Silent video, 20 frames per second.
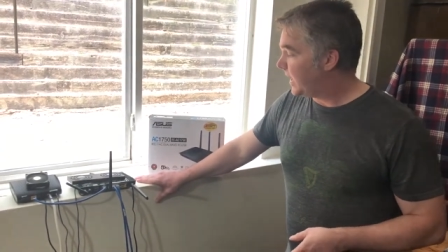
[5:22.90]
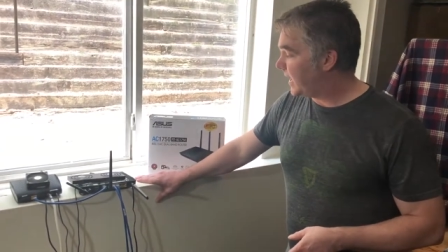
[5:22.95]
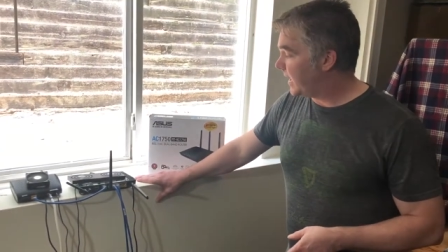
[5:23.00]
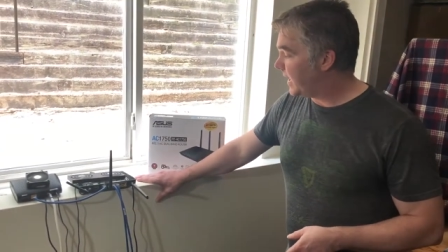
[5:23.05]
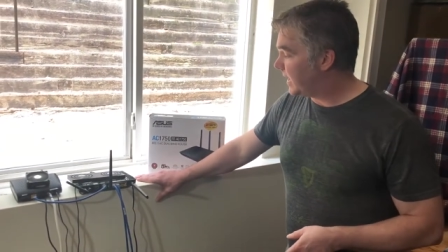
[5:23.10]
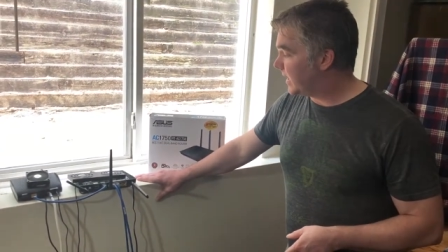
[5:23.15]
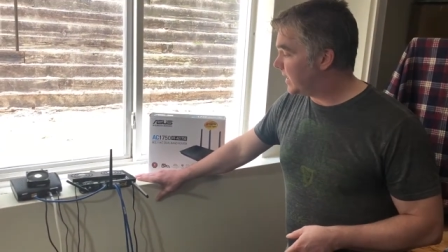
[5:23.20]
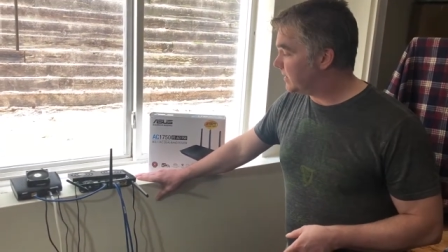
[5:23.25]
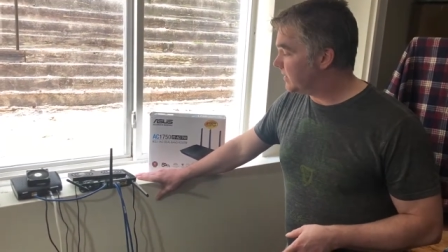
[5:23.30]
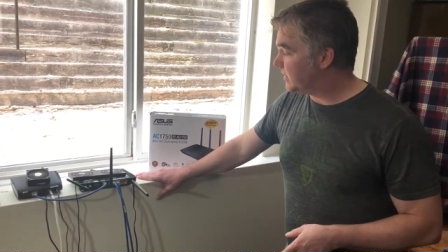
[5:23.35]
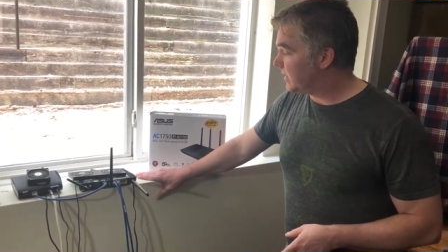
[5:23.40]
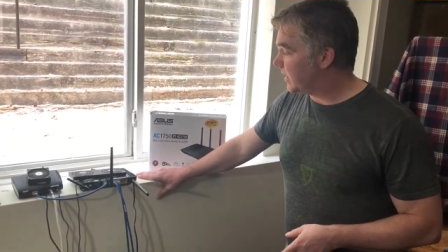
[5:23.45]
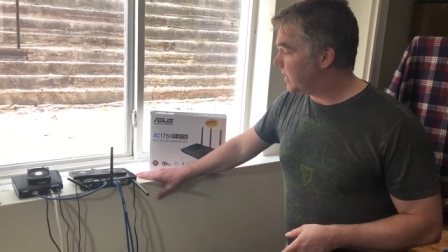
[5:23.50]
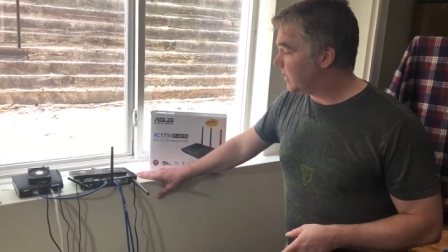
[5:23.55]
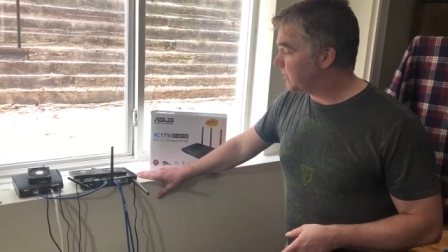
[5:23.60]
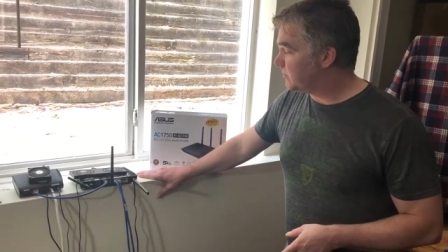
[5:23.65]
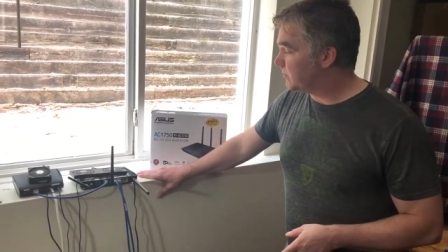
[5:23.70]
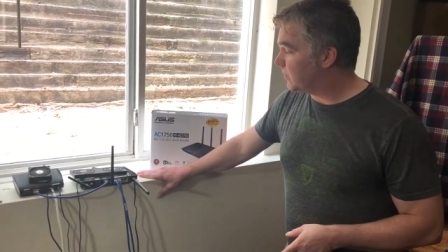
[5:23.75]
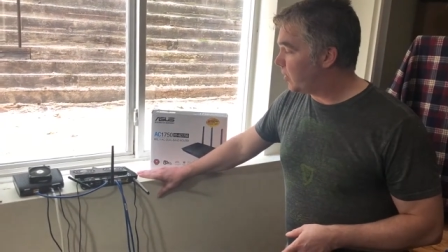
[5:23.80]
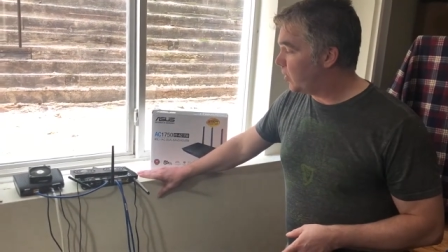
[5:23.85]
and
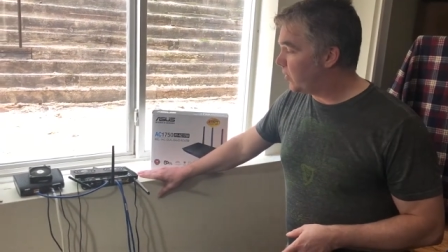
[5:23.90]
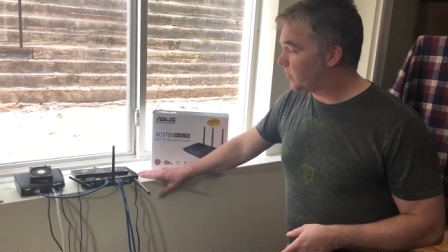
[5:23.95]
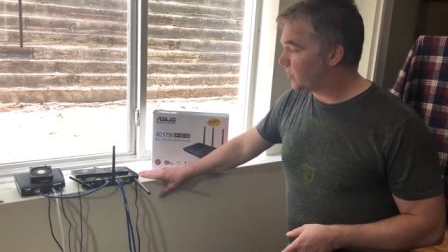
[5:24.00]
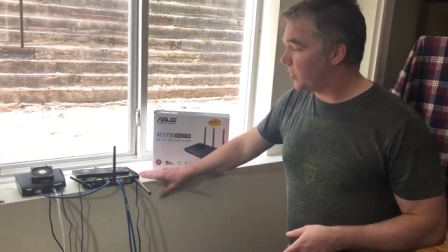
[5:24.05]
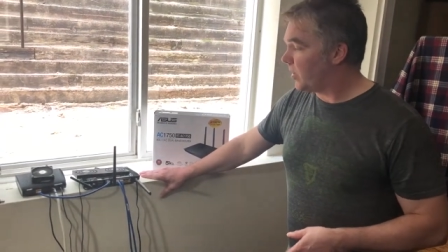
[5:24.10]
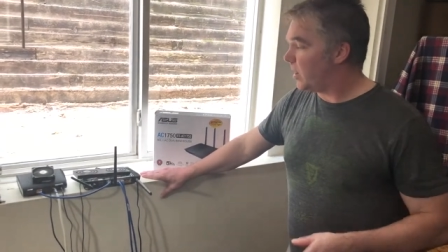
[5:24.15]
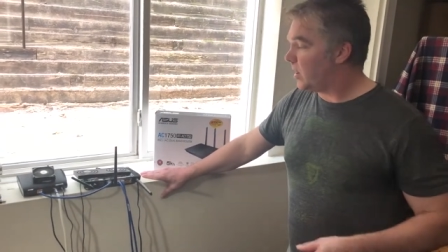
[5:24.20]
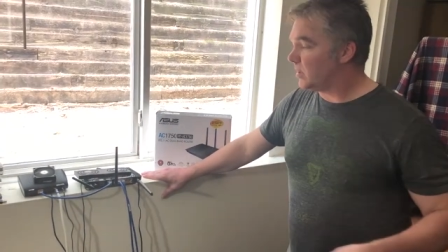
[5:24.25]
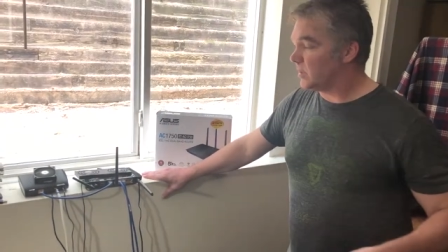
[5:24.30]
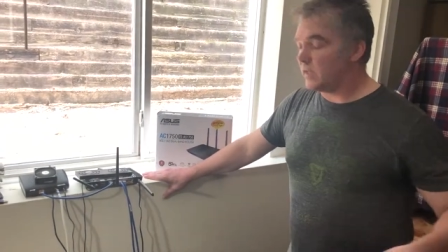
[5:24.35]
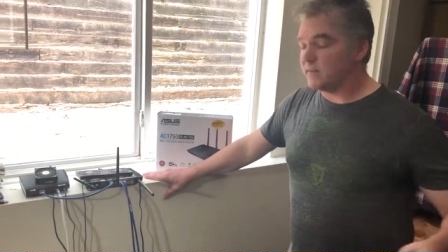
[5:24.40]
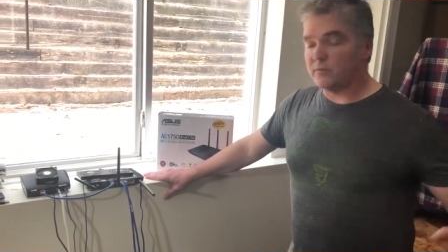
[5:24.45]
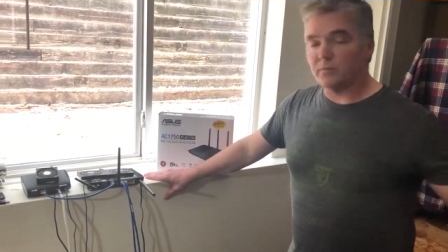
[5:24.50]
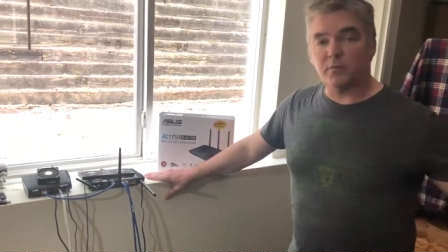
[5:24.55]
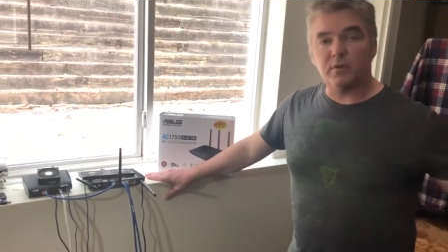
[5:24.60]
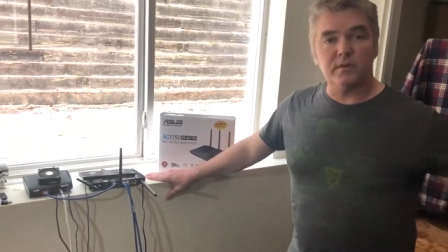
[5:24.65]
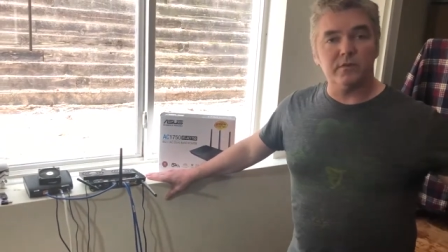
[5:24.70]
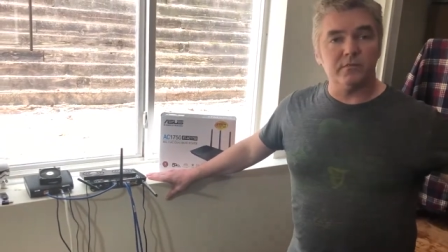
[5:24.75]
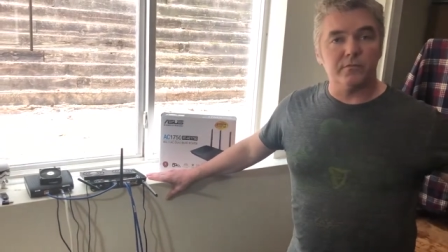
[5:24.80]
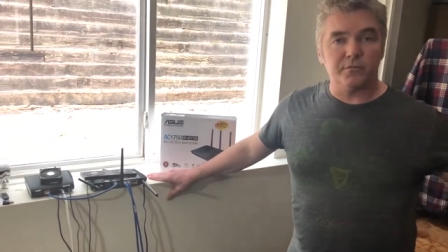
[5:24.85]
um, overall, even
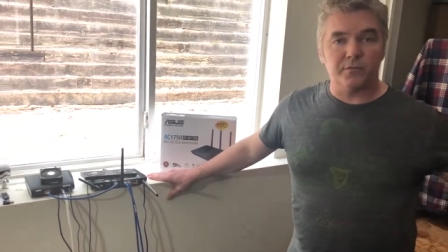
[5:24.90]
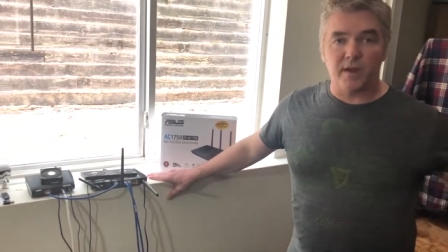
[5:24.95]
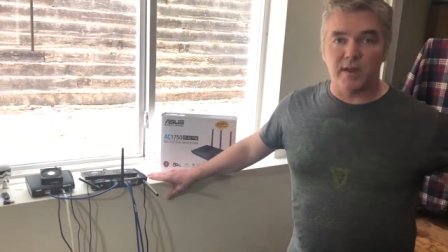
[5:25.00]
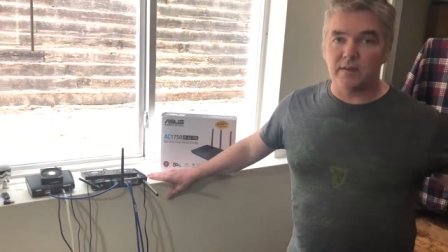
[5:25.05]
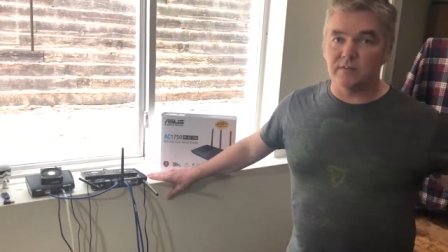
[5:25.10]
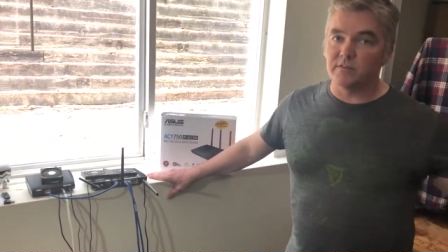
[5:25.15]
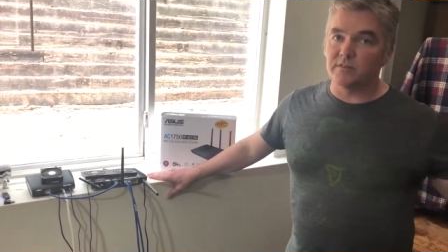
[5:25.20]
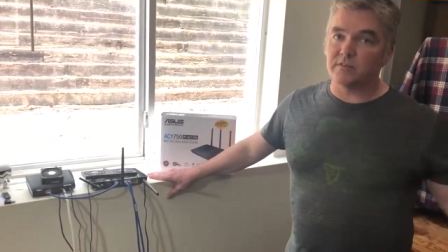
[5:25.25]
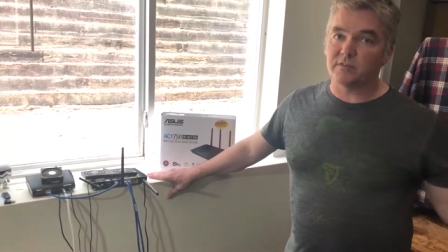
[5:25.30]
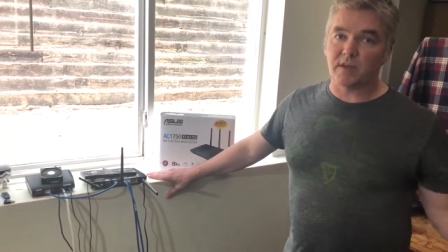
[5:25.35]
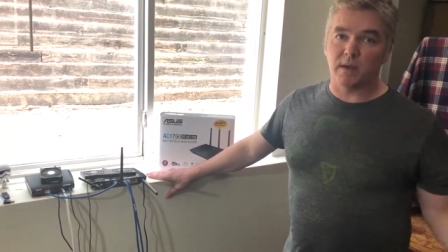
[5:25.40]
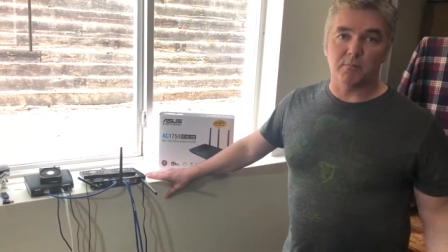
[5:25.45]
when friends